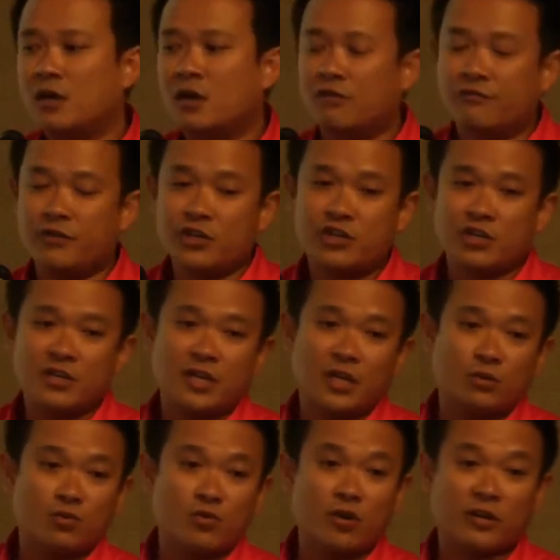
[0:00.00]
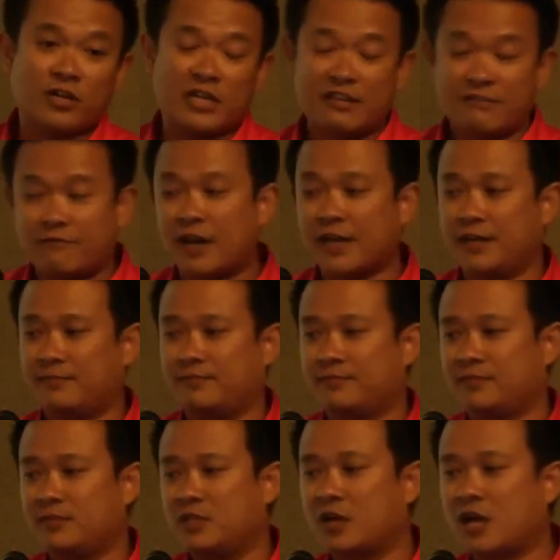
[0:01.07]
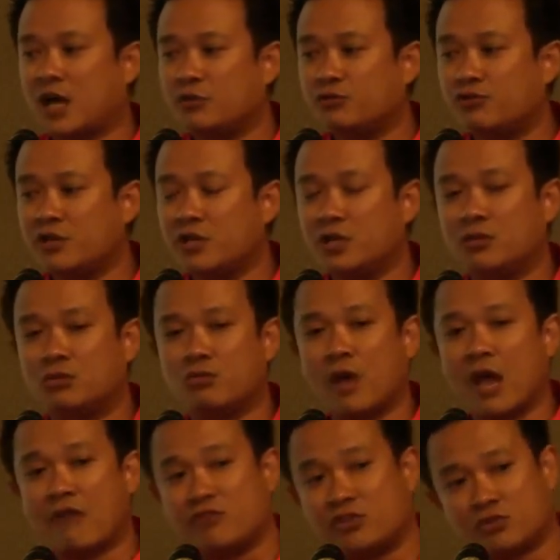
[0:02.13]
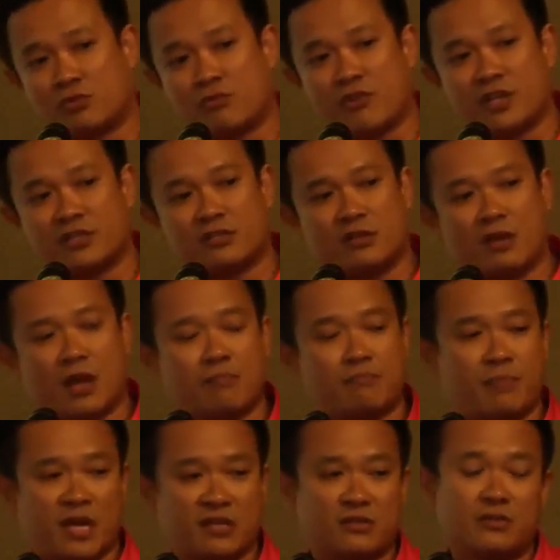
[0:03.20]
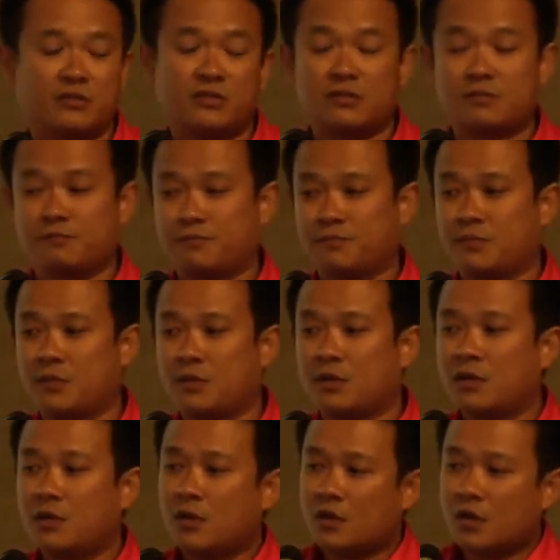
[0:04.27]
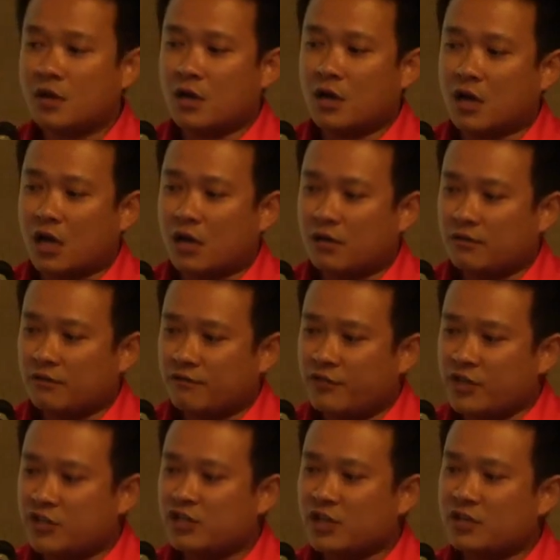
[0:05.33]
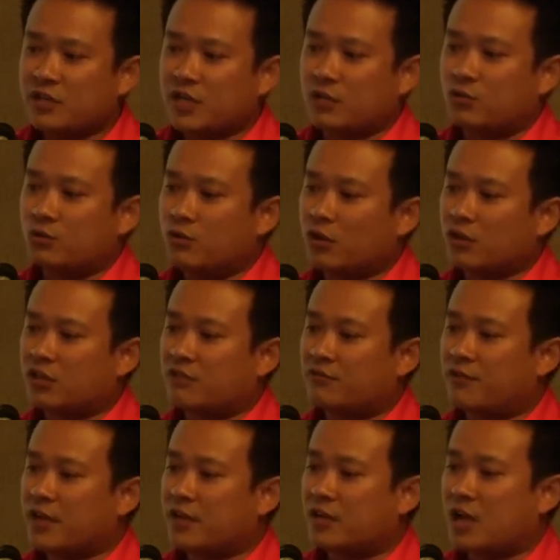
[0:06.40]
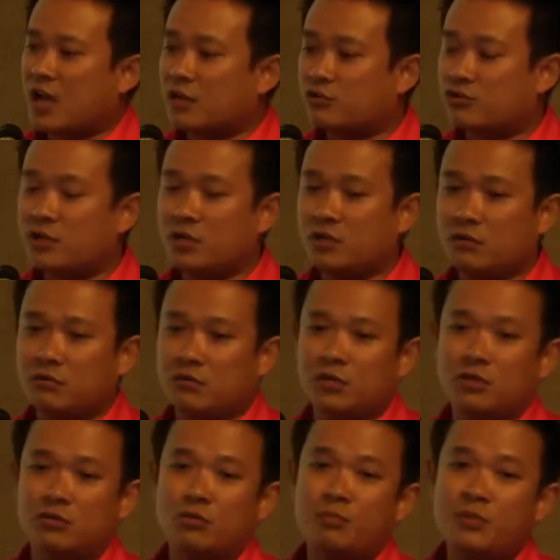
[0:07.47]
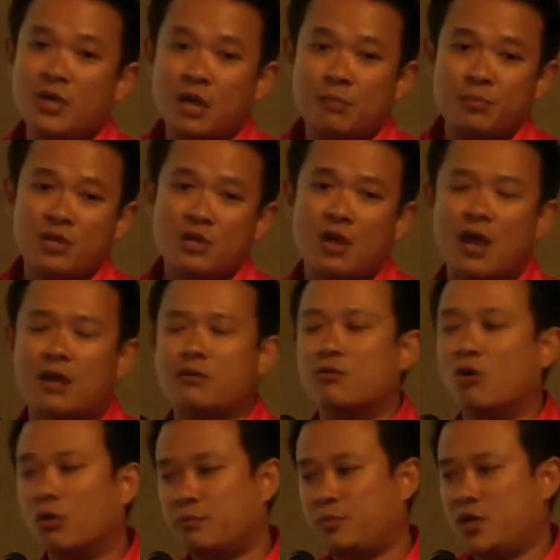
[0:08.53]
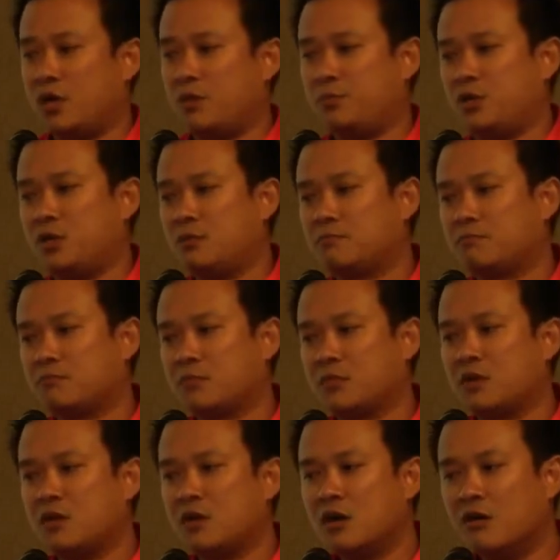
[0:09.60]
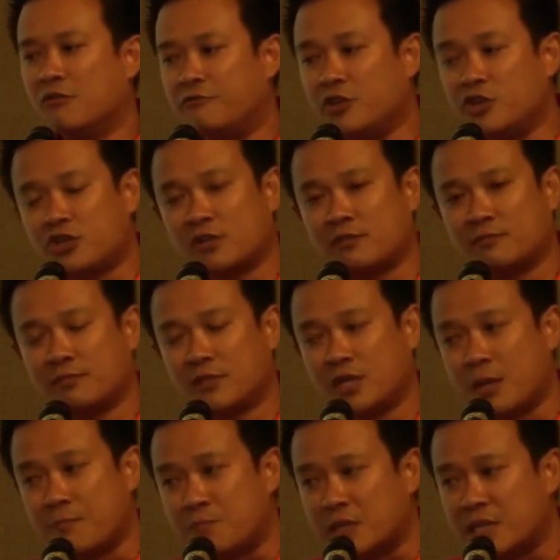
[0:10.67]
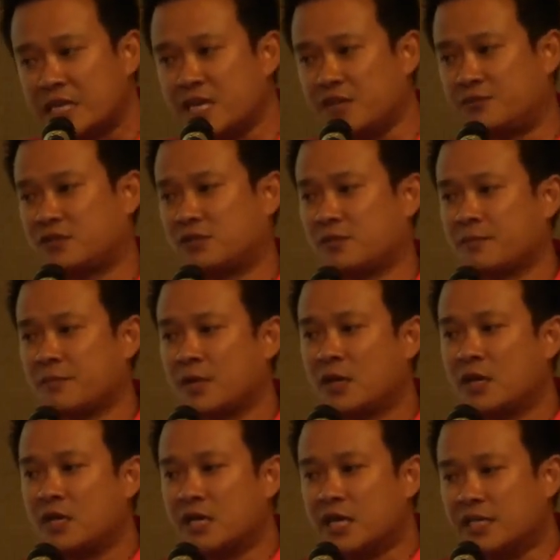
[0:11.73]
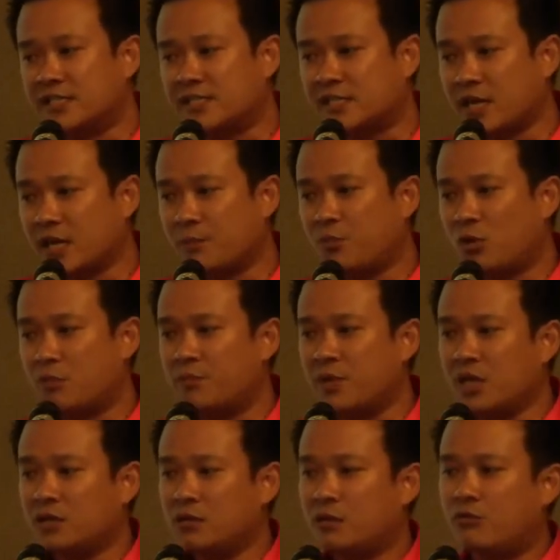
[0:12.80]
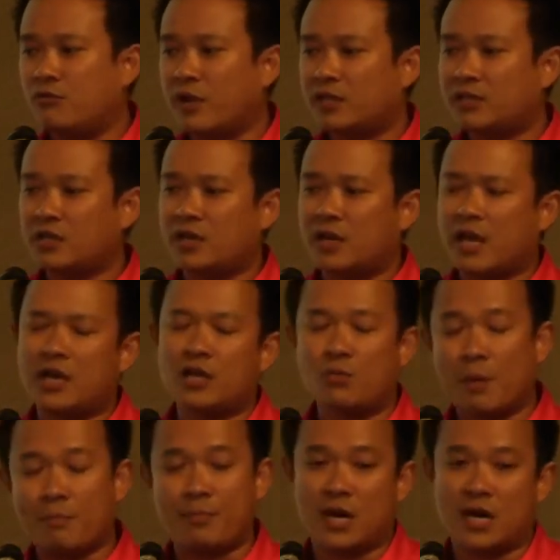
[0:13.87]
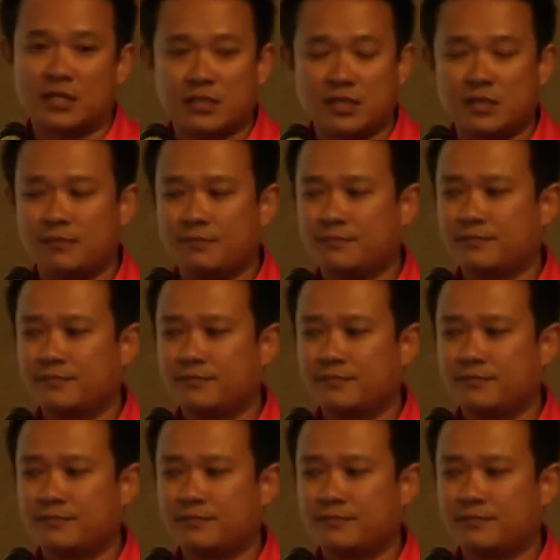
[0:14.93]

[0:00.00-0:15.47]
a vision that do not divide the country into aristocrats and peasants, a vision that do not divide the country into PAP and non-PAP, a vision that believes in Singapore being greater than any one party.